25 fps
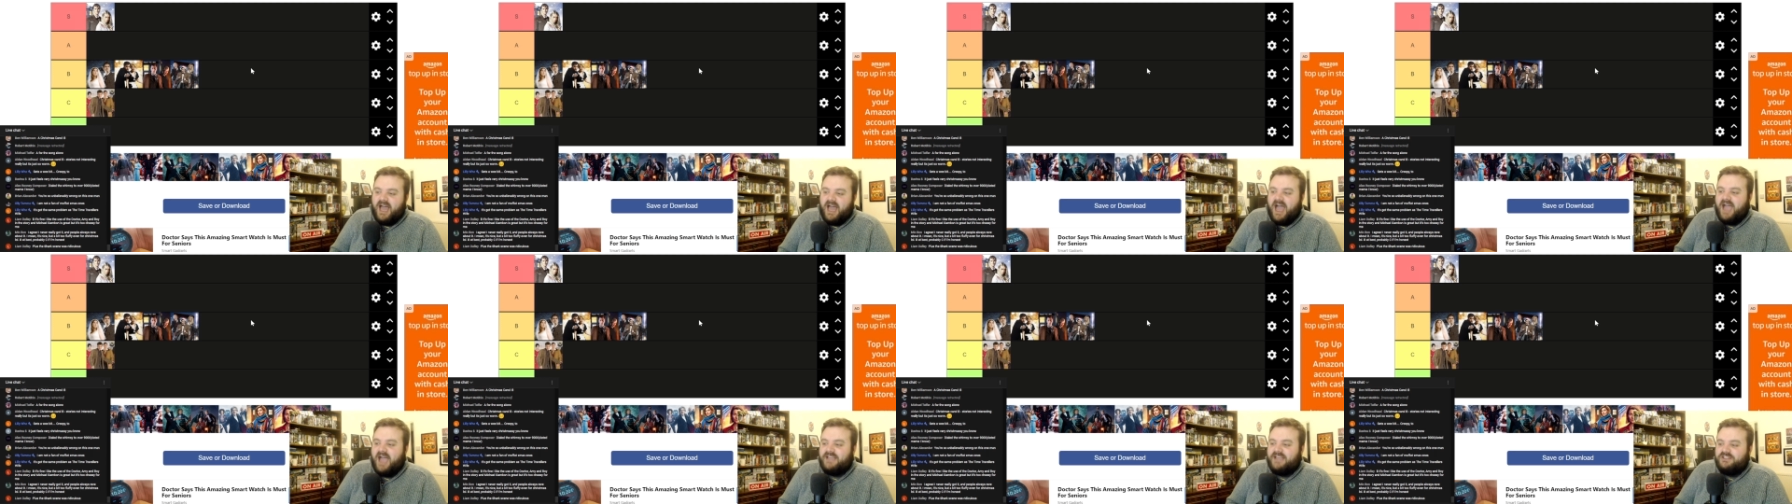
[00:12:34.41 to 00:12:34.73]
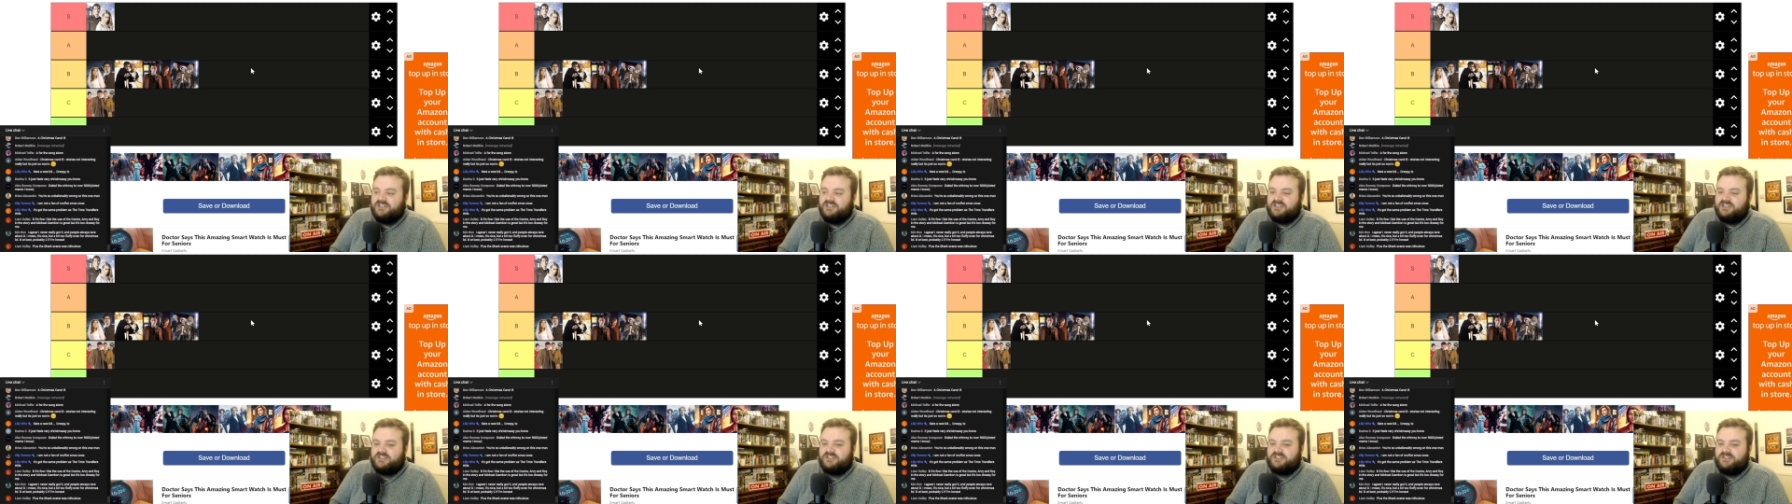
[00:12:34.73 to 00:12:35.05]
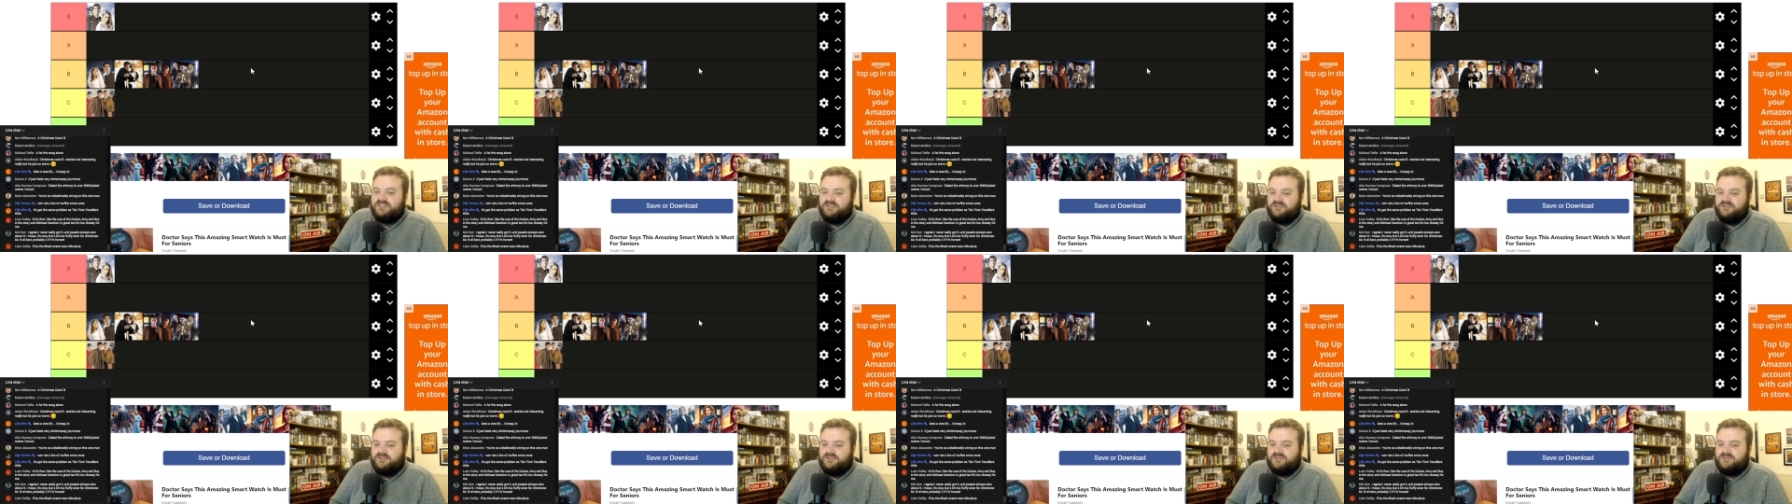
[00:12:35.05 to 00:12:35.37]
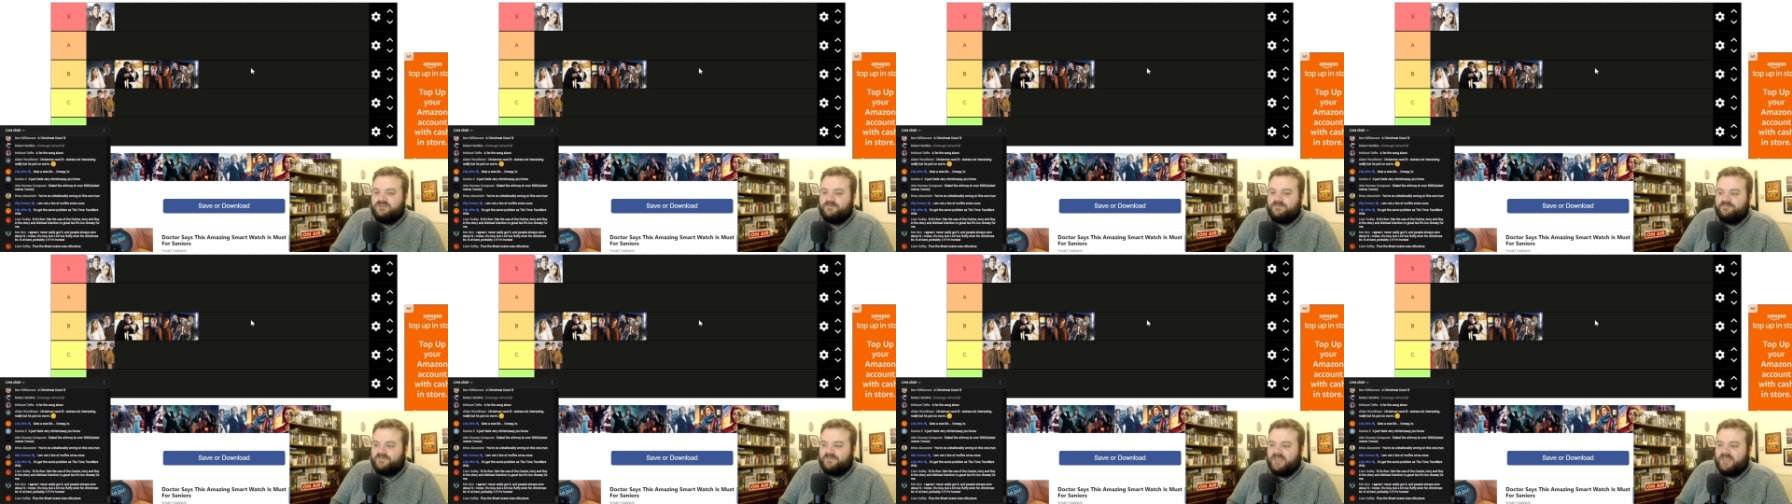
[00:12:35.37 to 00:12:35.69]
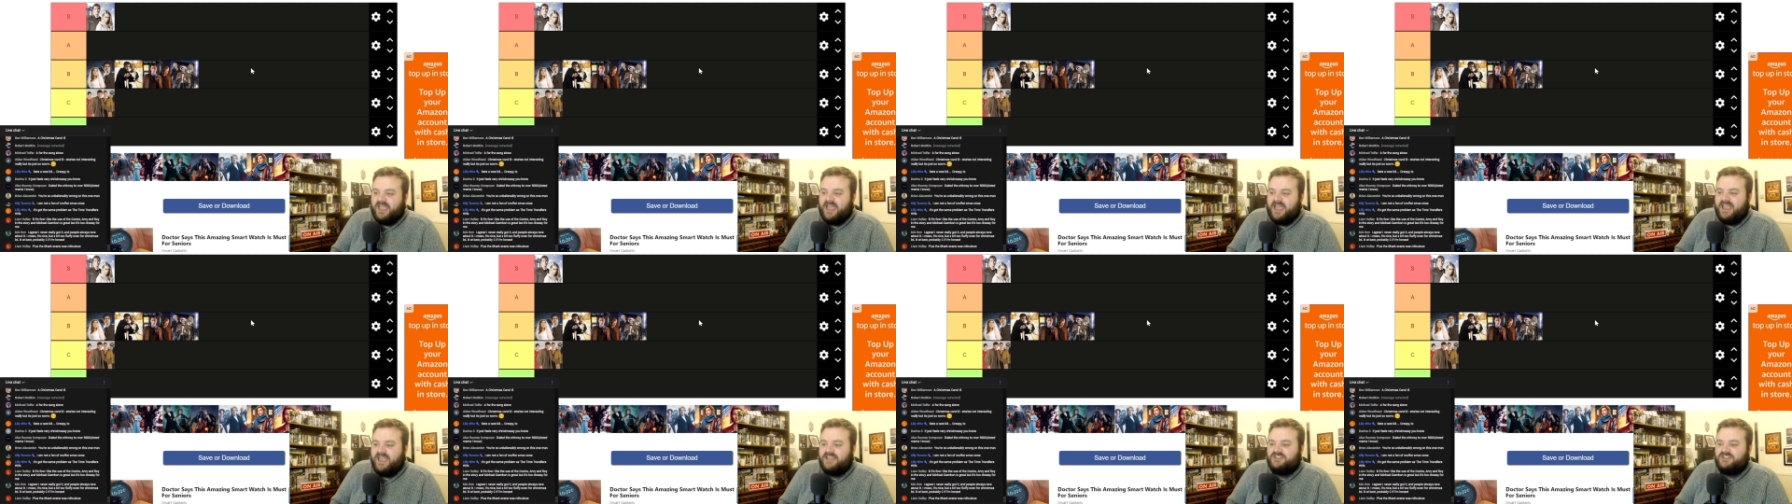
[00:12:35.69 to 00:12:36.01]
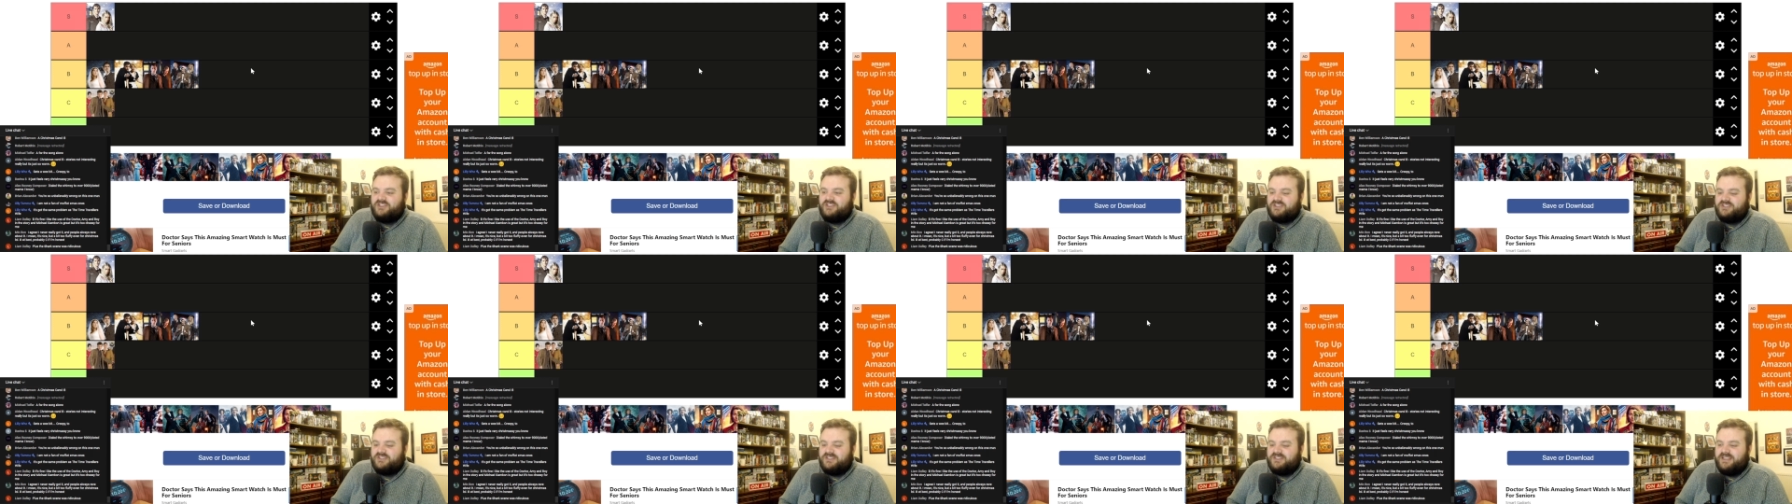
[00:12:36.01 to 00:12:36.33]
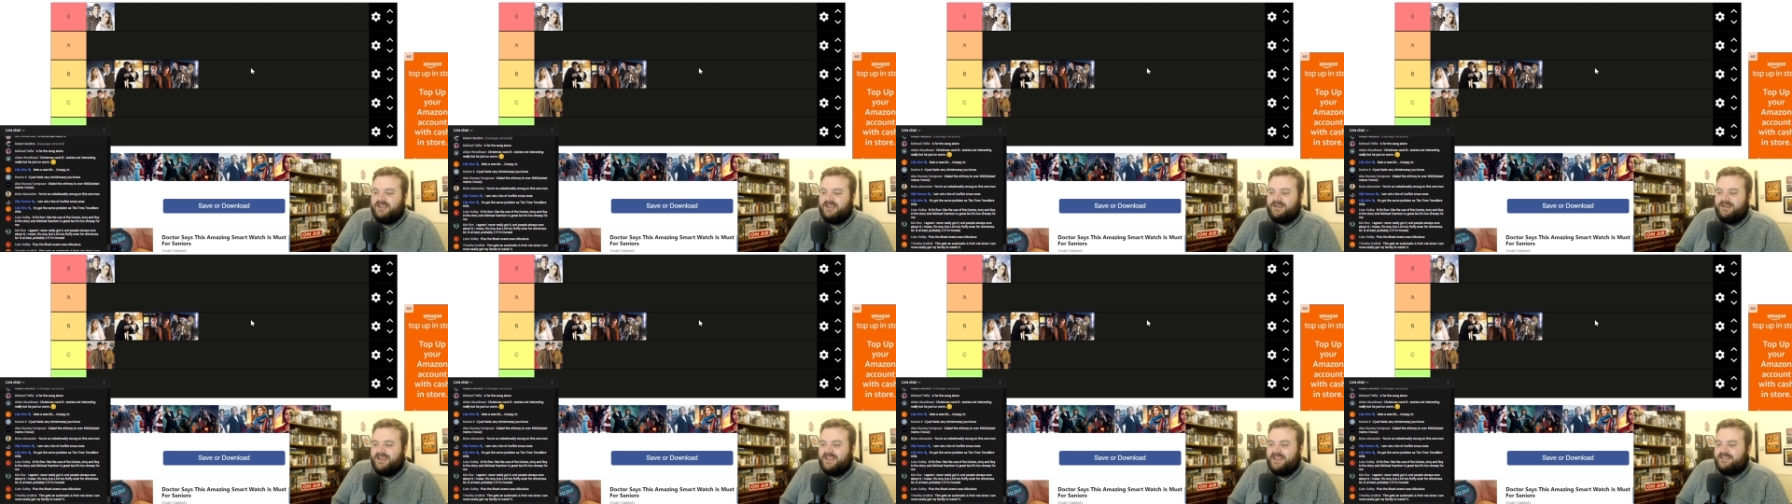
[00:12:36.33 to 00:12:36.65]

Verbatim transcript: I just it just did,